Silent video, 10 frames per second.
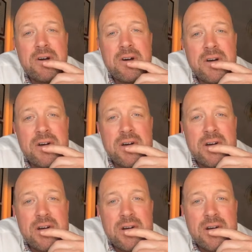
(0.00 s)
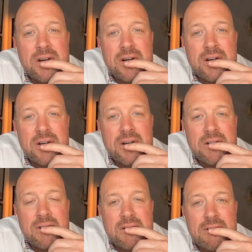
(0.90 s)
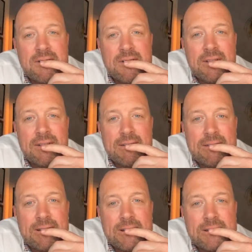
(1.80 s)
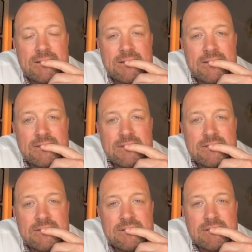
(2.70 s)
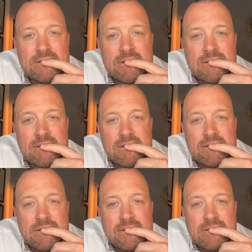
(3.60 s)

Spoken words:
No words are spoken by the person on screen.